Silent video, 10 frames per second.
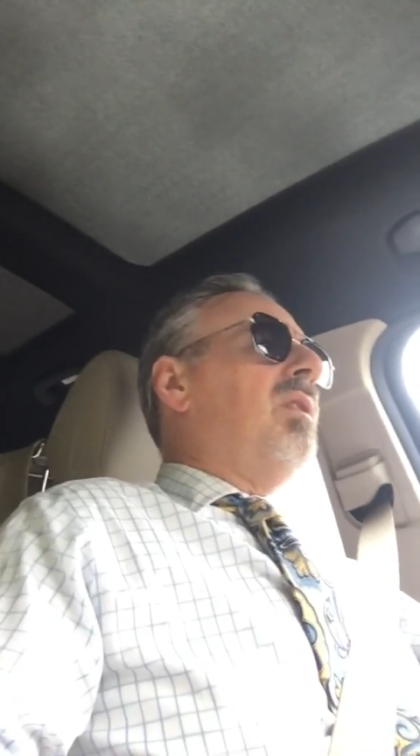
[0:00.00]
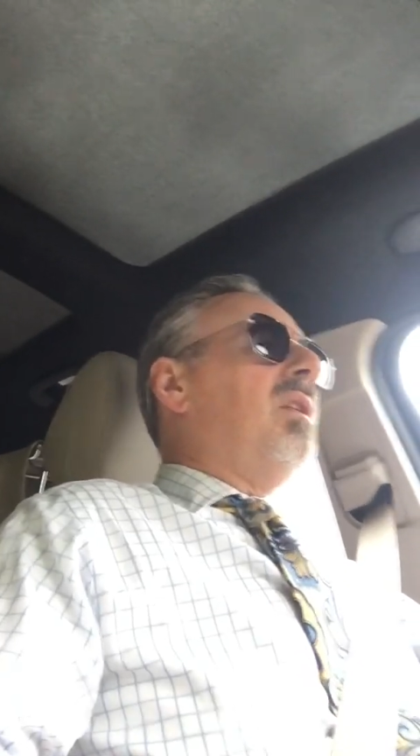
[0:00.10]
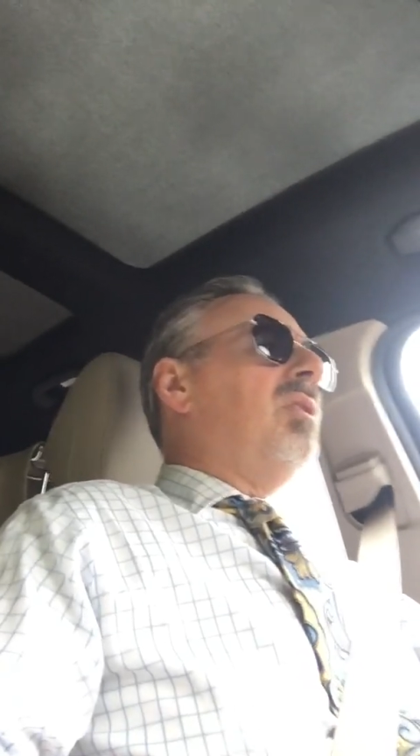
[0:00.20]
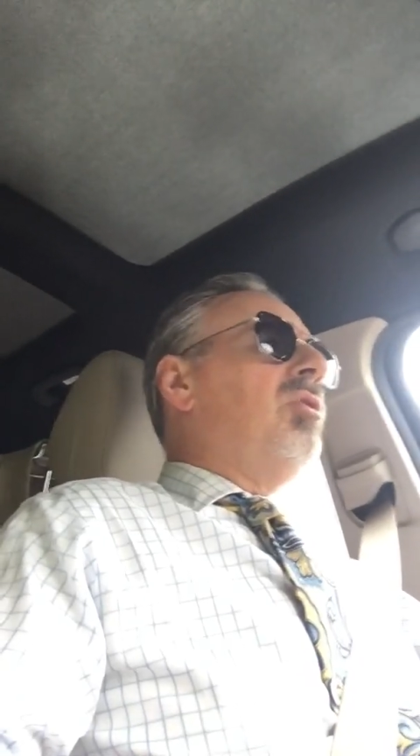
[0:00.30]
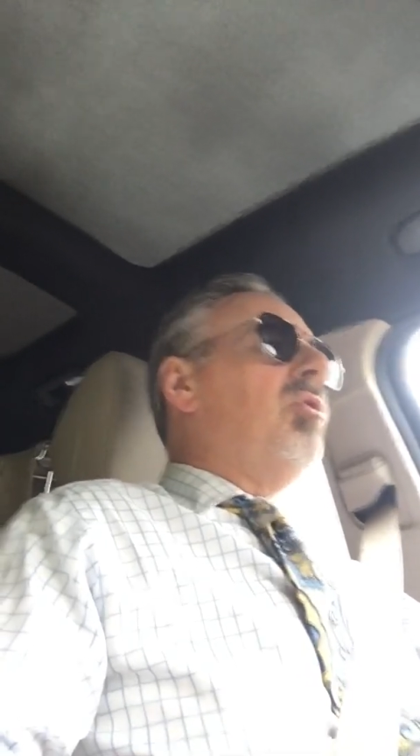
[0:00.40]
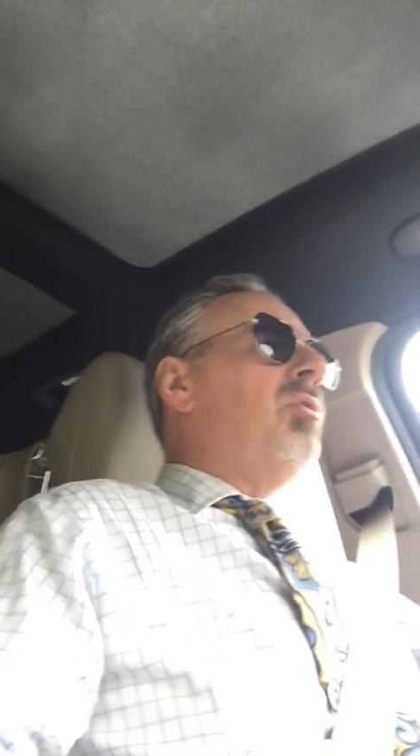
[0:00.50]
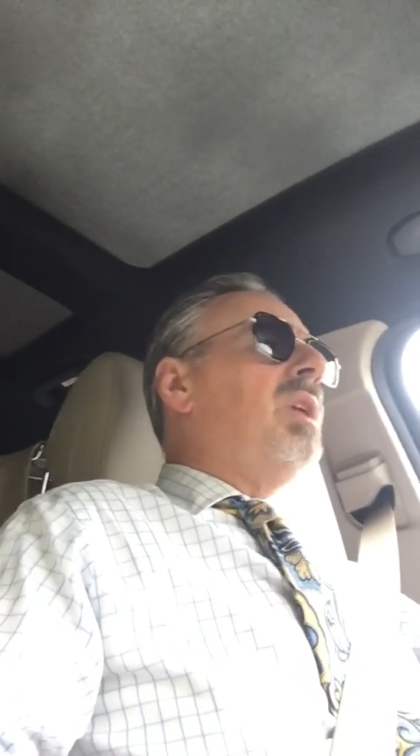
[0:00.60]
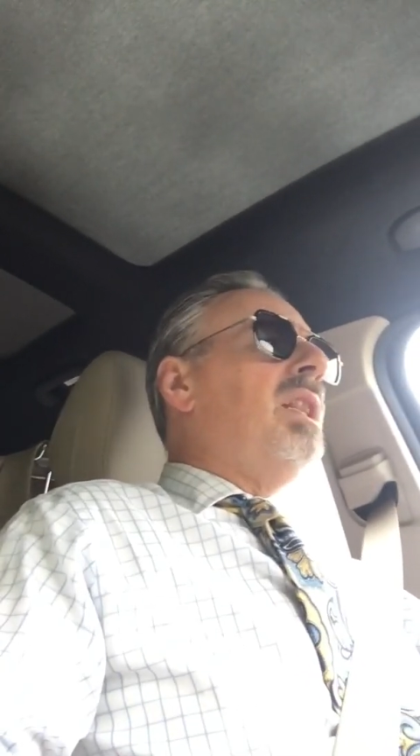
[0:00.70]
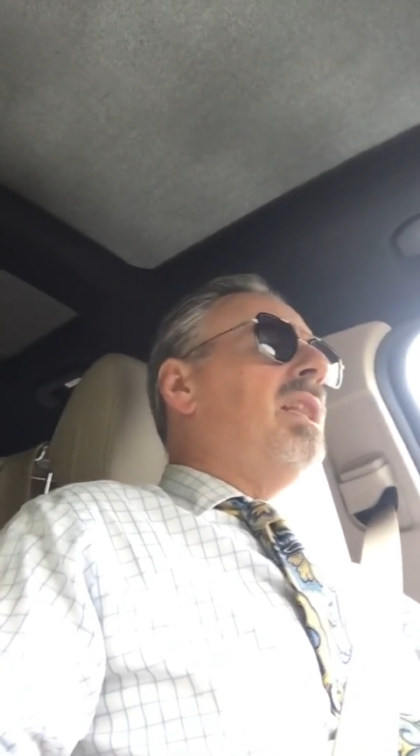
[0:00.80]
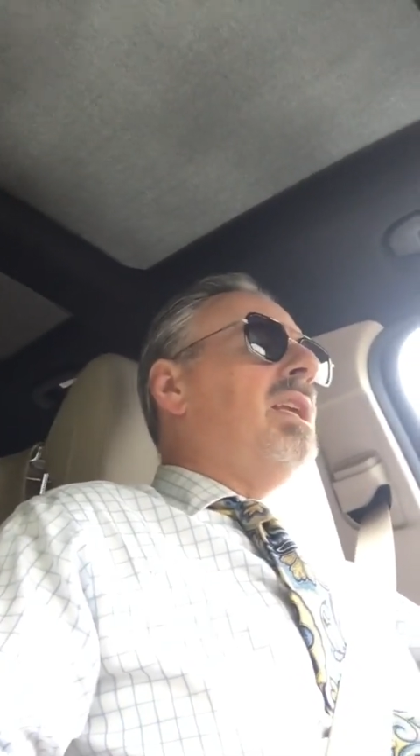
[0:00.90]
and you'll
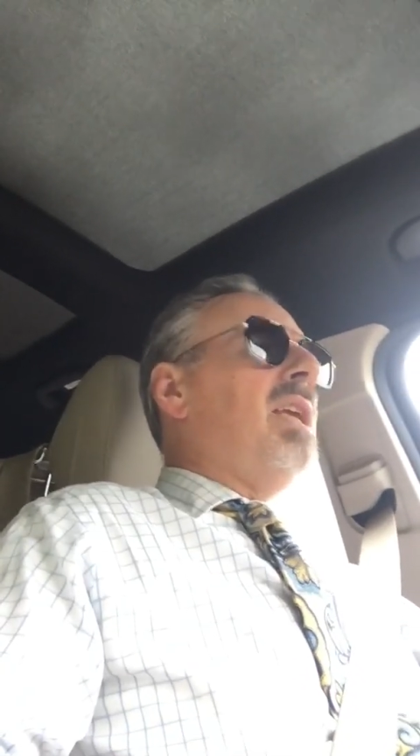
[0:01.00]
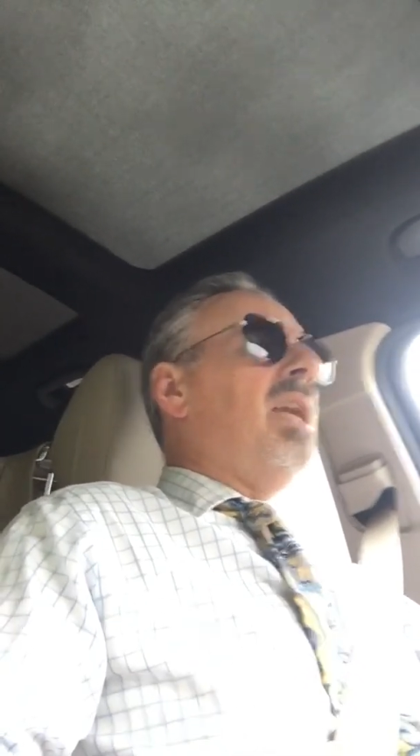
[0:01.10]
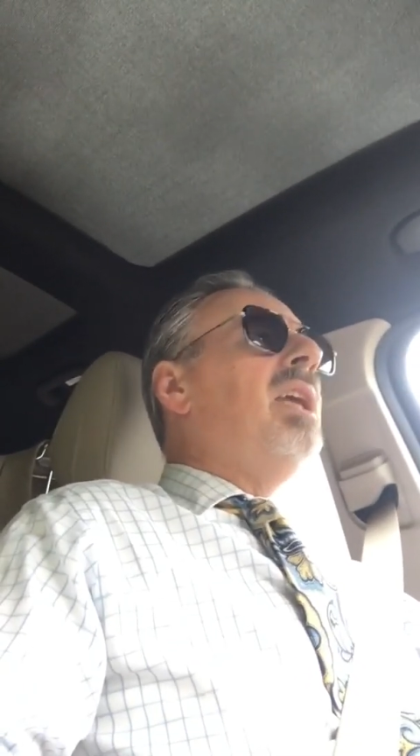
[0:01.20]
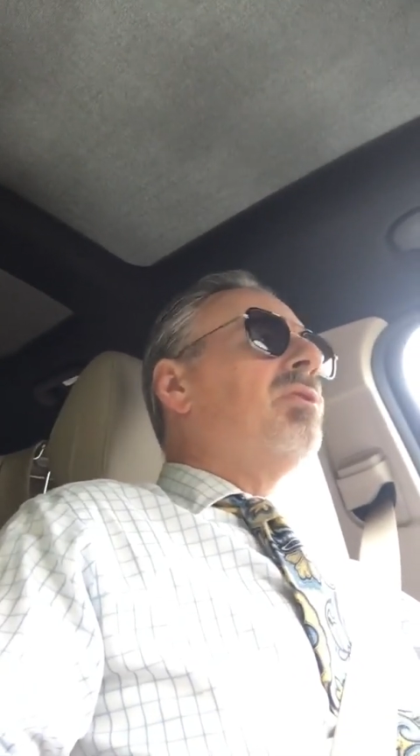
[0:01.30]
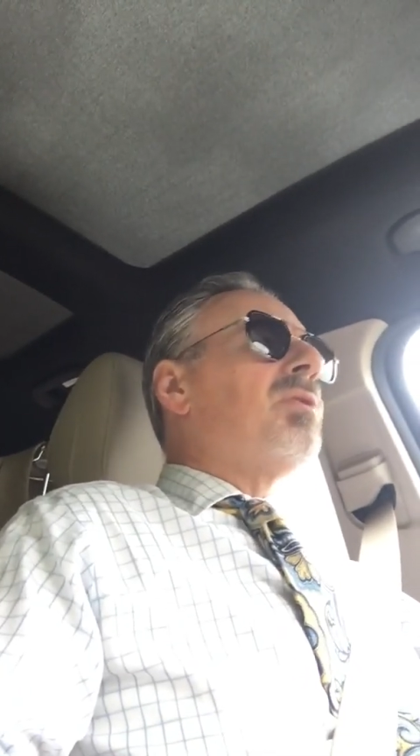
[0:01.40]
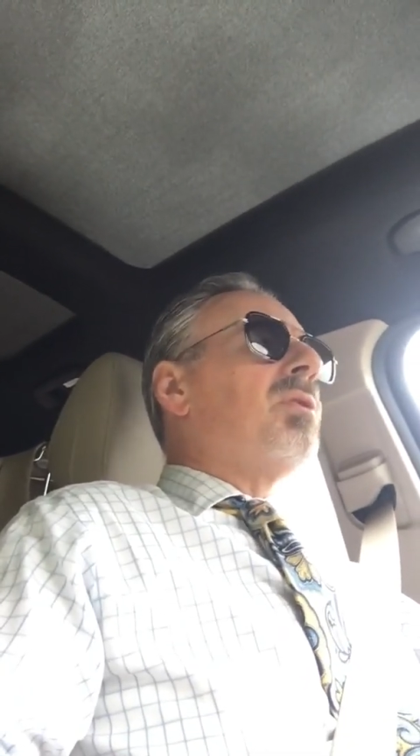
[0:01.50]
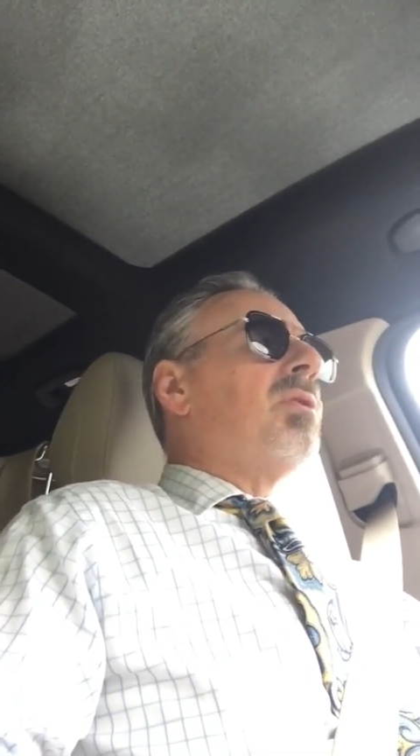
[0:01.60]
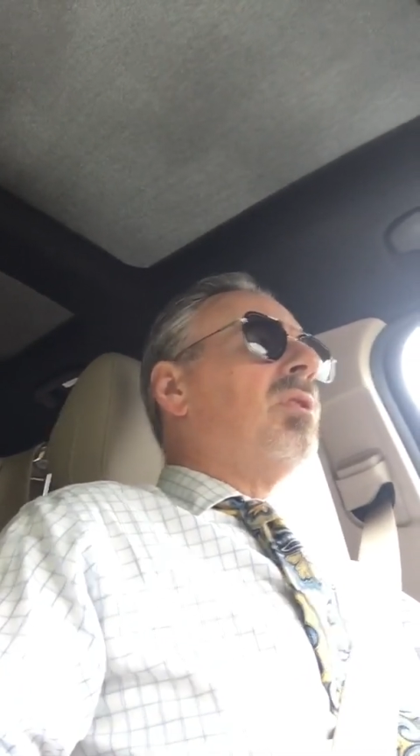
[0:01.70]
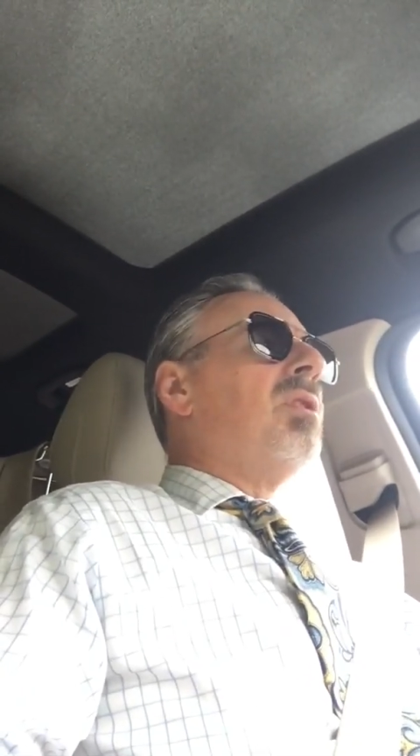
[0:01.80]
get the answer.